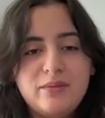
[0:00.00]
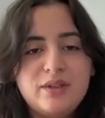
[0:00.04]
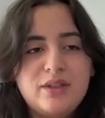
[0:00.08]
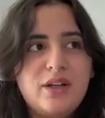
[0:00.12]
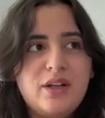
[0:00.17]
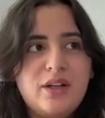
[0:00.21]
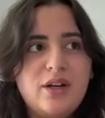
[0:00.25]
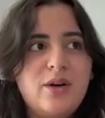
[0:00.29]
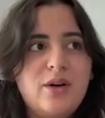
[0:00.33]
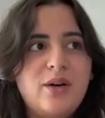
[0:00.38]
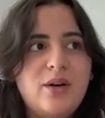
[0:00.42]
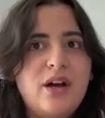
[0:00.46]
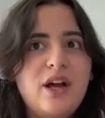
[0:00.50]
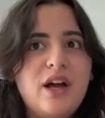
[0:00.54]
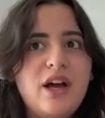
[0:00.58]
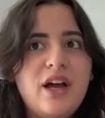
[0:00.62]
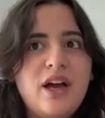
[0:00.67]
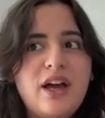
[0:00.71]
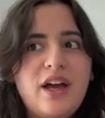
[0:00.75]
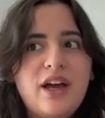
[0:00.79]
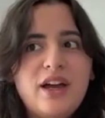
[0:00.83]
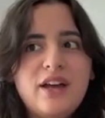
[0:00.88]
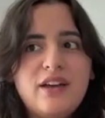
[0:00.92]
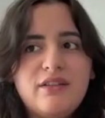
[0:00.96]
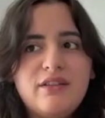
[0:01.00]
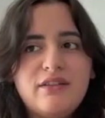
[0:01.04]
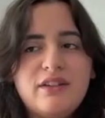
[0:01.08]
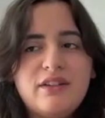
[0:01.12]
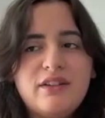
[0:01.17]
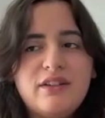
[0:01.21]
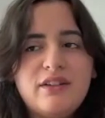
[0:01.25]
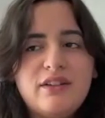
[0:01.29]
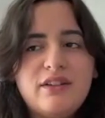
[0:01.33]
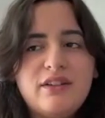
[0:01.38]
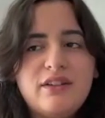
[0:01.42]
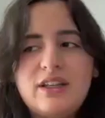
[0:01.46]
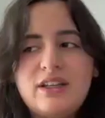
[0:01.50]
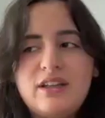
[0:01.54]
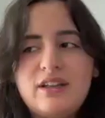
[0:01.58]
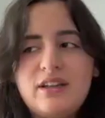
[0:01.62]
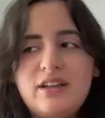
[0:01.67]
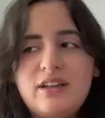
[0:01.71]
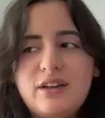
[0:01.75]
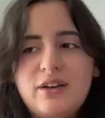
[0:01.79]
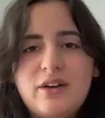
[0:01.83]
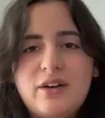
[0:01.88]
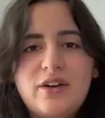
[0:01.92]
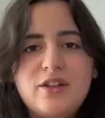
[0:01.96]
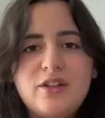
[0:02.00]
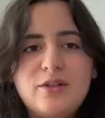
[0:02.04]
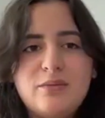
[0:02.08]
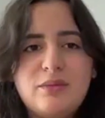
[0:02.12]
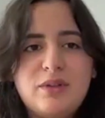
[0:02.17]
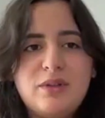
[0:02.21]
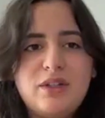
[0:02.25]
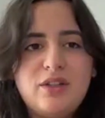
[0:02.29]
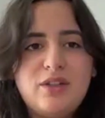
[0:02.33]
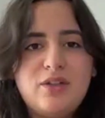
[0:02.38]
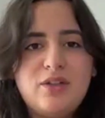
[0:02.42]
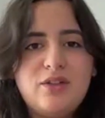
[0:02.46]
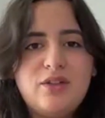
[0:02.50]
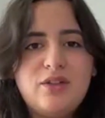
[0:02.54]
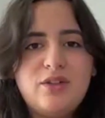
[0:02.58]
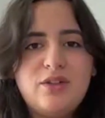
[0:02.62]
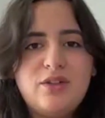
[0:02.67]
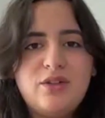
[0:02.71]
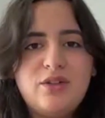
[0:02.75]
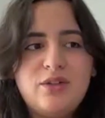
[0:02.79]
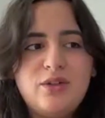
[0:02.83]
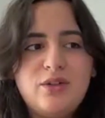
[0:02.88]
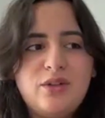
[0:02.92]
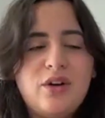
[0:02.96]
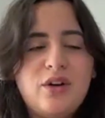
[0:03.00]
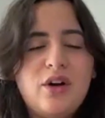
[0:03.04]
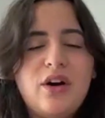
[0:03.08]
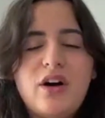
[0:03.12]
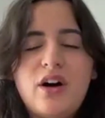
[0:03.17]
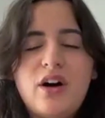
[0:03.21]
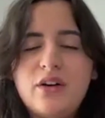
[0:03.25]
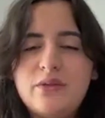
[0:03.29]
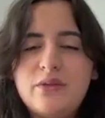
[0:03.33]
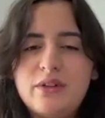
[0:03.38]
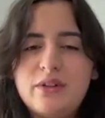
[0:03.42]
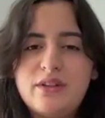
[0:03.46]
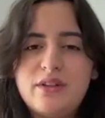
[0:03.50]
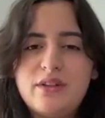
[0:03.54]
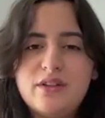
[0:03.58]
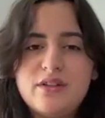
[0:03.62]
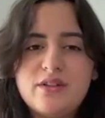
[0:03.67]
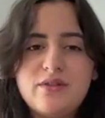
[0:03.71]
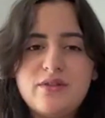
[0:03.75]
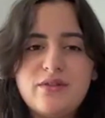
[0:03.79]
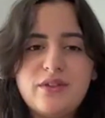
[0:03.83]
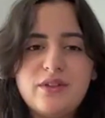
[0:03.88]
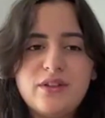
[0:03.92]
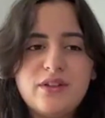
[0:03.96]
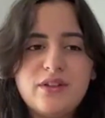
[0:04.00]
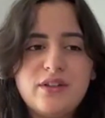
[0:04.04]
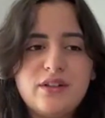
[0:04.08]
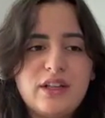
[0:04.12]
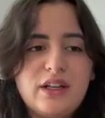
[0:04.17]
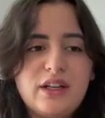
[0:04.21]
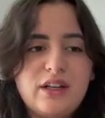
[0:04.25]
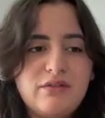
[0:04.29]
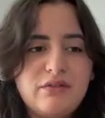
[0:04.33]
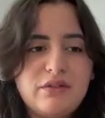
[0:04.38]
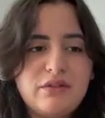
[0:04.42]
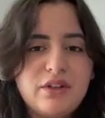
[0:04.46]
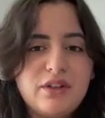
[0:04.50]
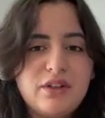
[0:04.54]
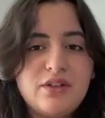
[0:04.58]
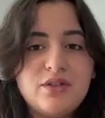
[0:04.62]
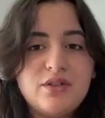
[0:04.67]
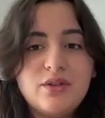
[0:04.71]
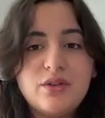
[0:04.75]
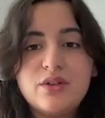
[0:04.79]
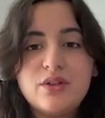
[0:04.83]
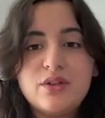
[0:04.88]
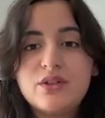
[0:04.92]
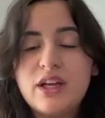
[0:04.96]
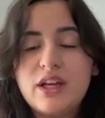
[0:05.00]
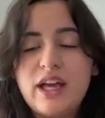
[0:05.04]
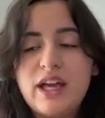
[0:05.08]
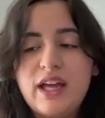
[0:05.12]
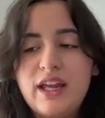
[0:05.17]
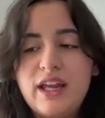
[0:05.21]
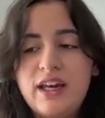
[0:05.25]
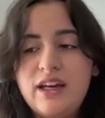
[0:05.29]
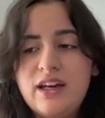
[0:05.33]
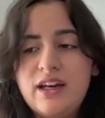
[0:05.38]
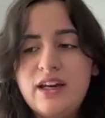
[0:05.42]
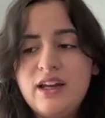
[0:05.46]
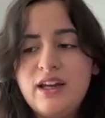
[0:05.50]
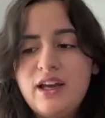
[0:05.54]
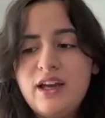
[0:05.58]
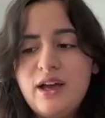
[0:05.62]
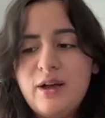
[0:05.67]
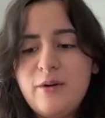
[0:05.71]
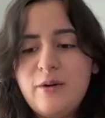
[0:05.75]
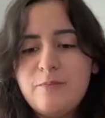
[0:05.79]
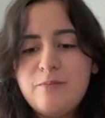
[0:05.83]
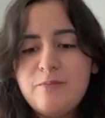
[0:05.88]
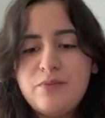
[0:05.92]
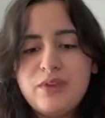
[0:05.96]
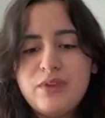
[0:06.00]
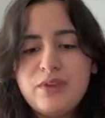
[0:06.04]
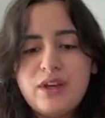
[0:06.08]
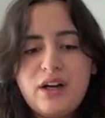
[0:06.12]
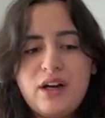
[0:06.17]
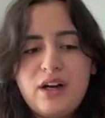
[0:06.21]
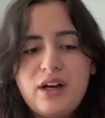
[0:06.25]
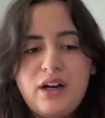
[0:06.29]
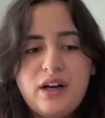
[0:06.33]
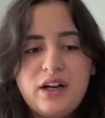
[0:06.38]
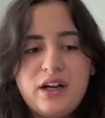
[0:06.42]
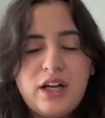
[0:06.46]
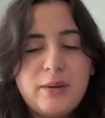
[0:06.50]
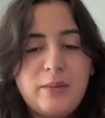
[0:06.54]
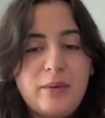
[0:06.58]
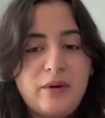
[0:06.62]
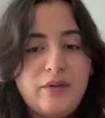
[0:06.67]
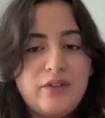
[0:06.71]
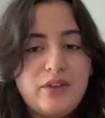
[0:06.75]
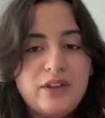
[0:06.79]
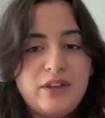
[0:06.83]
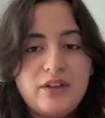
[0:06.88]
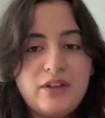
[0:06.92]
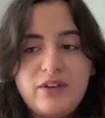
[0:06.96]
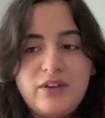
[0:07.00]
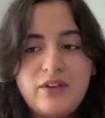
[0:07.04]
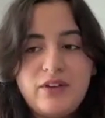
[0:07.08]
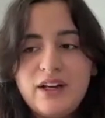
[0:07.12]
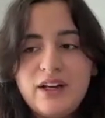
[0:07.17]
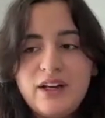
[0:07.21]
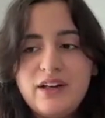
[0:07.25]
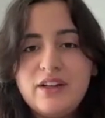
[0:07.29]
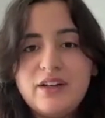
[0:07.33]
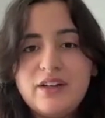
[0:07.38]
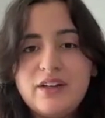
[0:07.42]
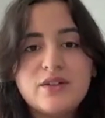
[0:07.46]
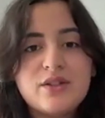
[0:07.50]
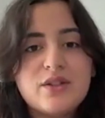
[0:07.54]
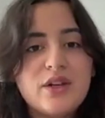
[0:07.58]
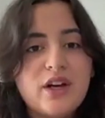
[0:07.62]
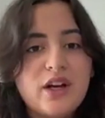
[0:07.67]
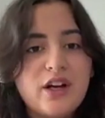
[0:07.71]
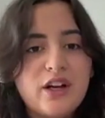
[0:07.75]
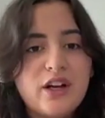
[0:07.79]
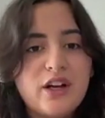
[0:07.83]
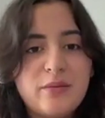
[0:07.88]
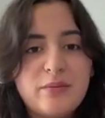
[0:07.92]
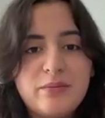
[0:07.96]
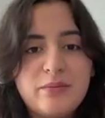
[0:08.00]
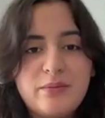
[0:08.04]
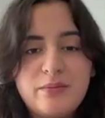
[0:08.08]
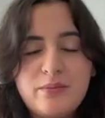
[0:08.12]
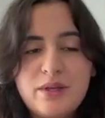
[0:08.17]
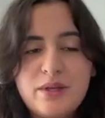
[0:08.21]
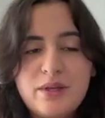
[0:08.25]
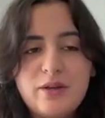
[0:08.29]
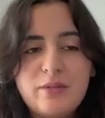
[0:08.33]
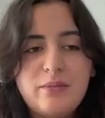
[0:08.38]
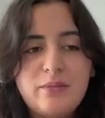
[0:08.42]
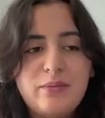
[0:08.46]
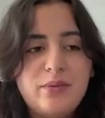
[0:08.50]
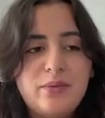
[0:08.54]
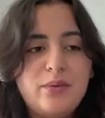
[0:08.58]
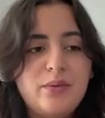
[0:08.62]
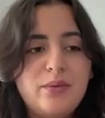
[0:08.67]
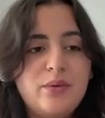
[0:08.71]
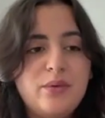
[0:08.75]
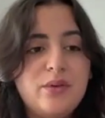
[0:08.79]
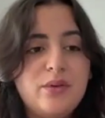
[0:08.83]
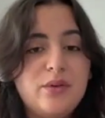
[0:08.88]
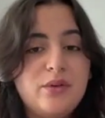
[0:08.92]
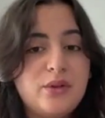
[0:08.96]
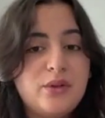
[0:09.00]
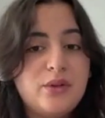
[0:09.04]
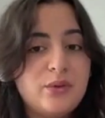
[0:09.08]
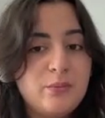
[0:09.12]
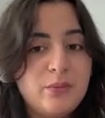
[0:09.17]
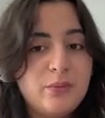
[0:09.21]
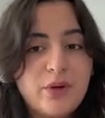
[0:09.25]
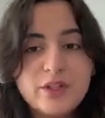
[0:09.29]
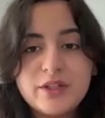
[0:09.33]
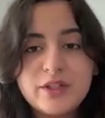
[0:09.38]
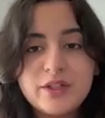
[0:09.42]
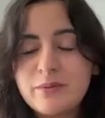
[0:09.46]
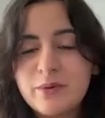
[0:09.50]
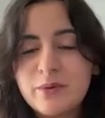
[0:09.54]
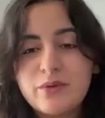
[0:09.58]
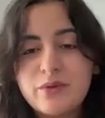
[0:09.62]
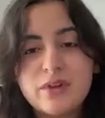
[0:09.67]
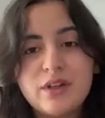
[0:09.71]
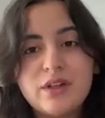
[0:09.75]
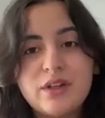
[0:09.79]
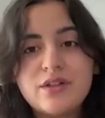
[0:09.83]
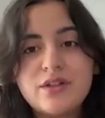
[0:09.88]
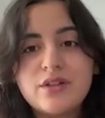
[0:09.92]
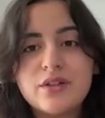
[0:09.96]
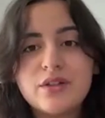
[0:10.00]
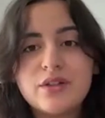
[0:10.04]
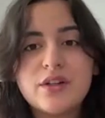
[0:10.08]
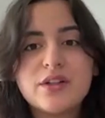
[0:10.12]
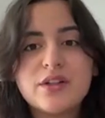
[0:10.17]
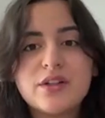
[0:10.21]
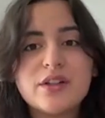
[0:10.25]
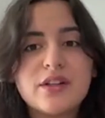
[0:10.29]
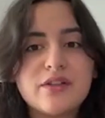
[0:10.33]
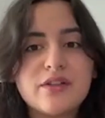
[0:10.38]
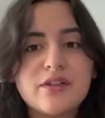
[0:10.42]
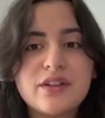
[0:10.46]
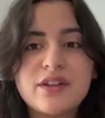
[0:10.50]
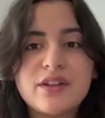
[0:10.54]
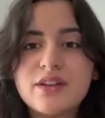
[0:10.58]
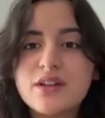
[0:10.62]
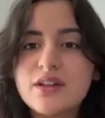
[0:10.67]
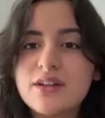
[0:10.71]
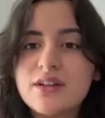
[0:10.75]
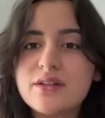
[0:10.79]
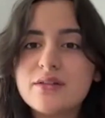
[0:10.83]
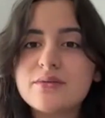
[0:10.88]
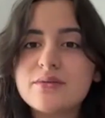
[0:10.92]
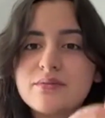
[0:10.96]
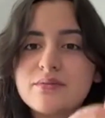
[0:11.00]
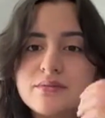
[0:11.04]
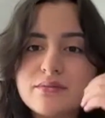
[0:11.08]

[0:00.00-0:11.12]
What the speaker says: So it really encouraged me to go on with this field and research and come up with the findings to help people do much more research and everything.